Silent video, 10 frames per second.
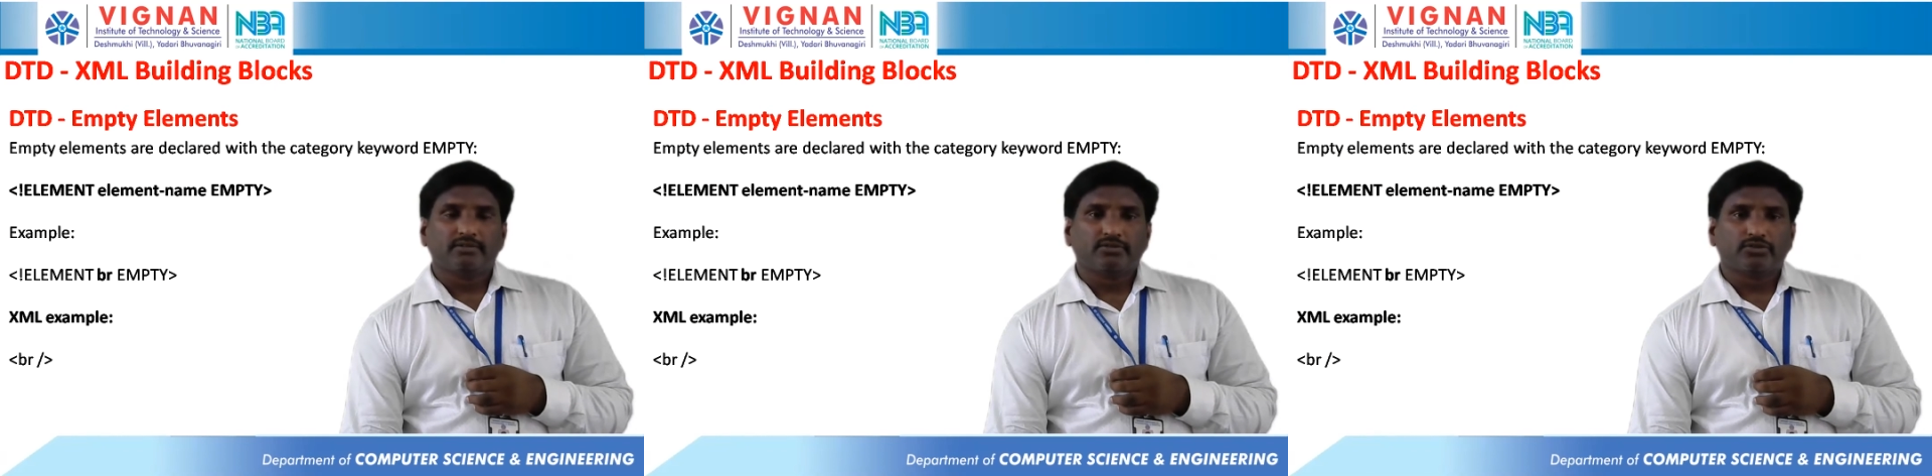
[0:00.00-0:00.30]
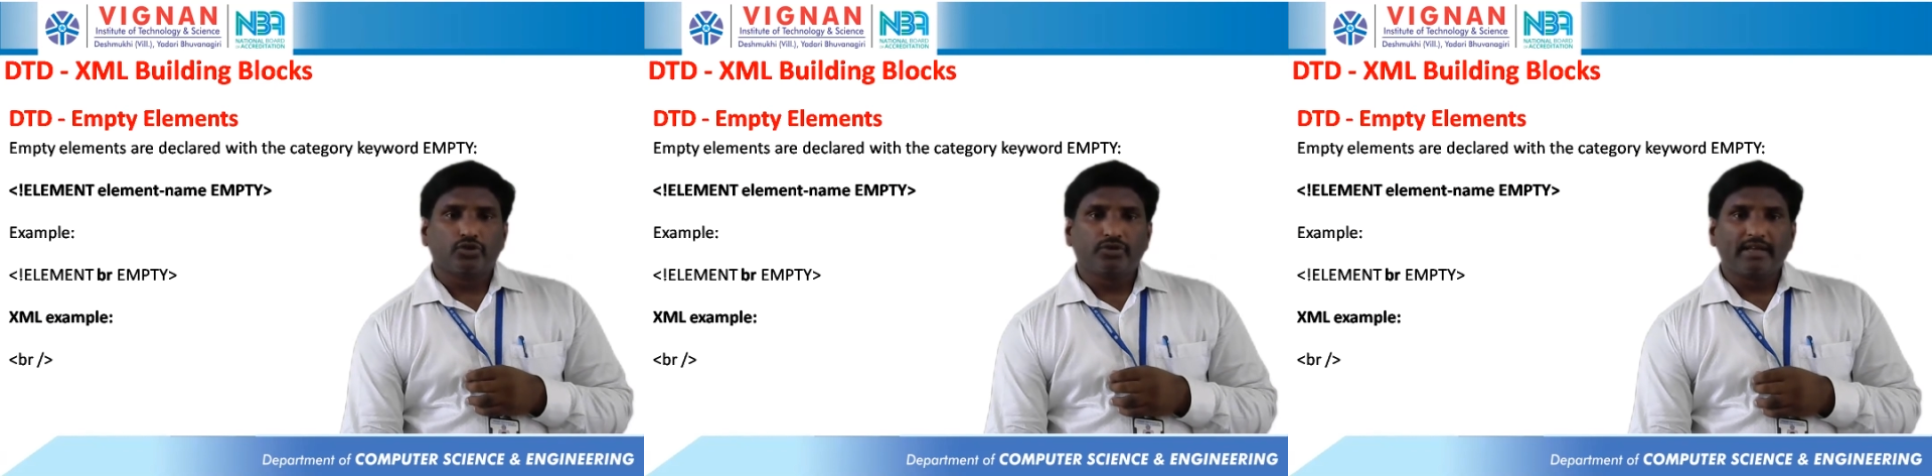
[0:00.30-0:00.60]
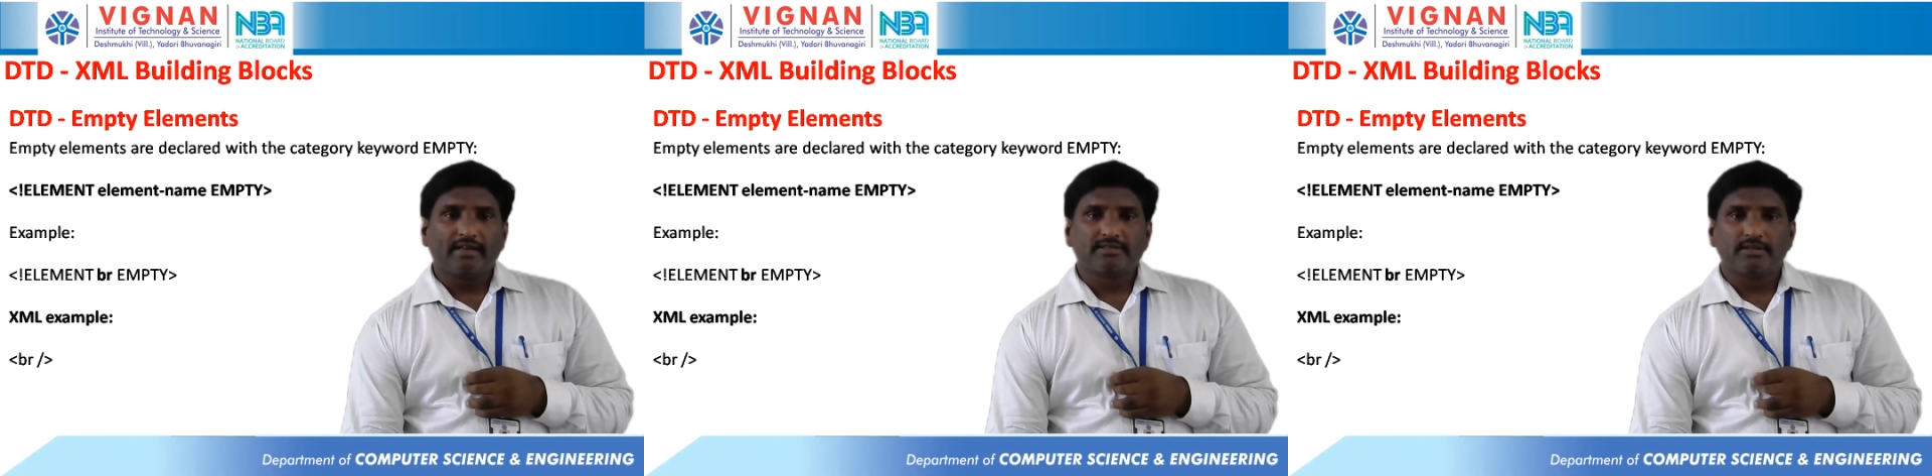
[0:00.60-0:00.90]
show
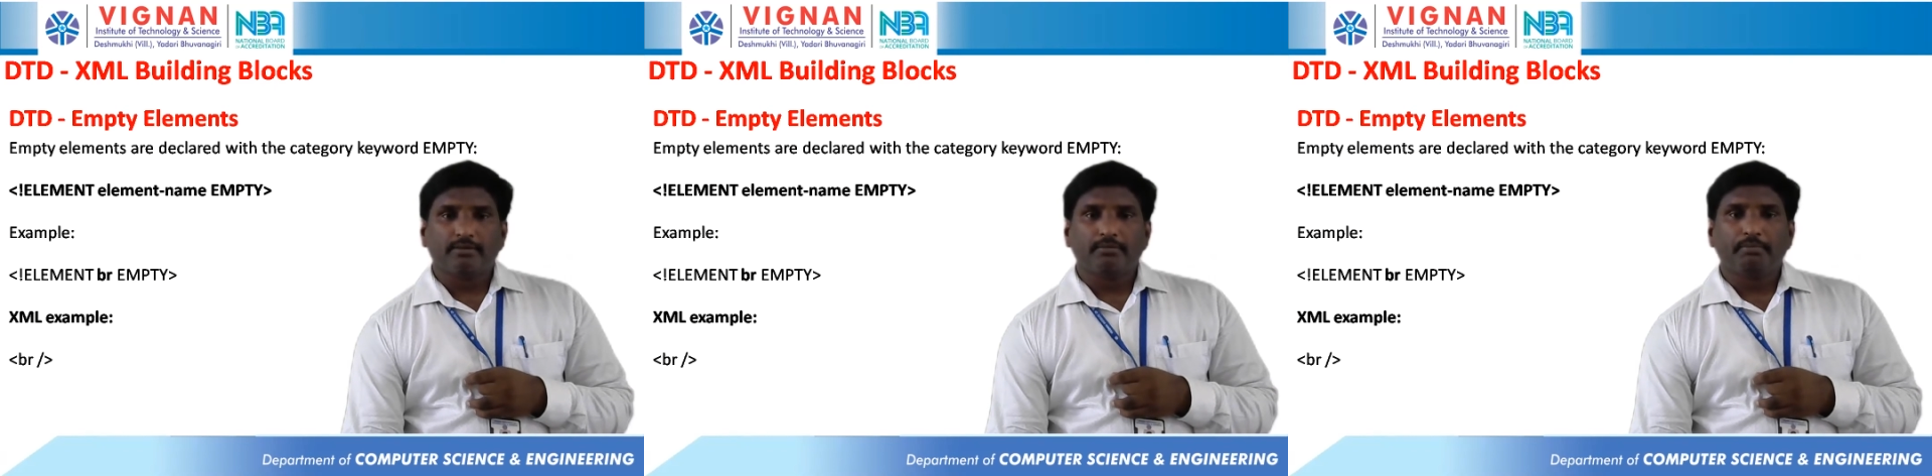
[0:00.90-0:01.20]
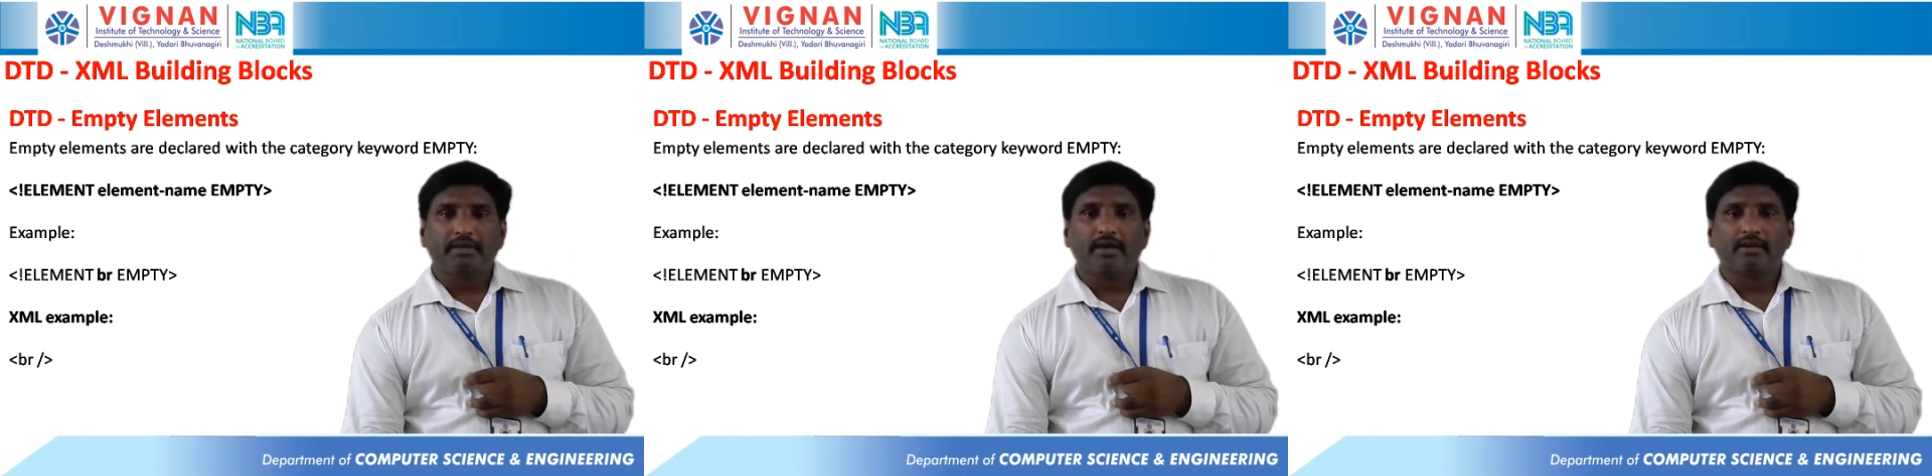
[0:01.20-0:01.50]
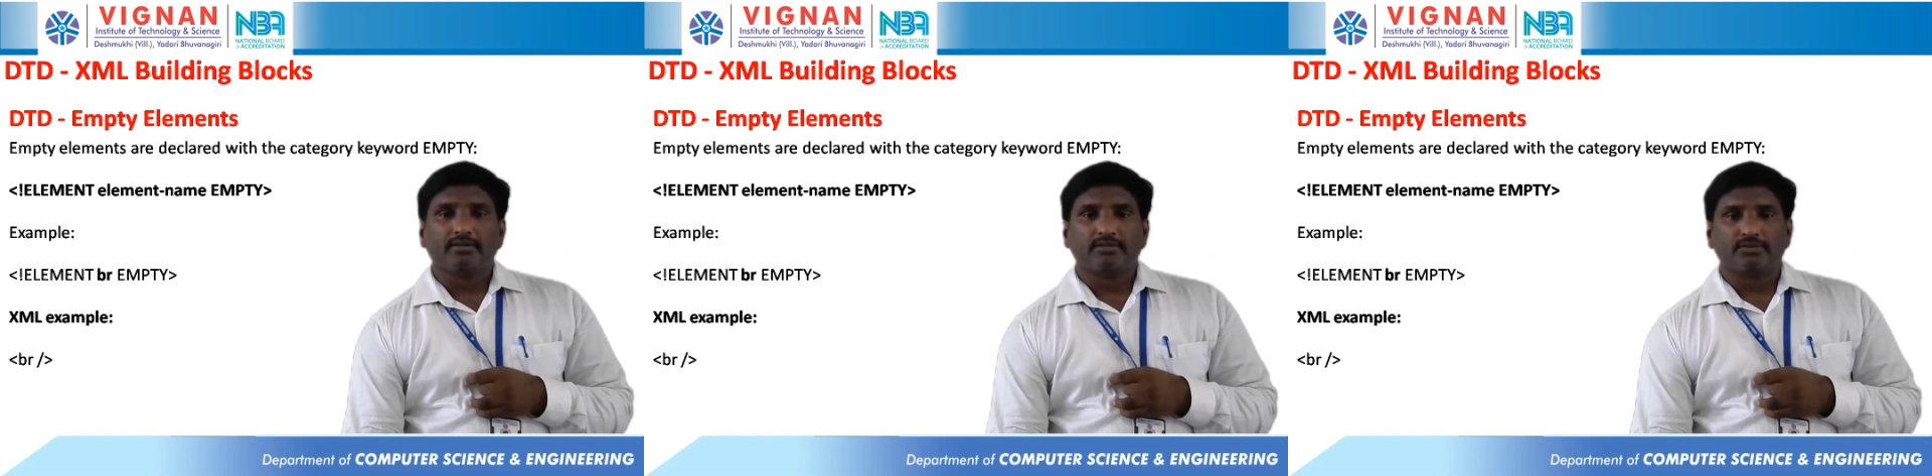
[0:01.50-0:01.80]
it as BR.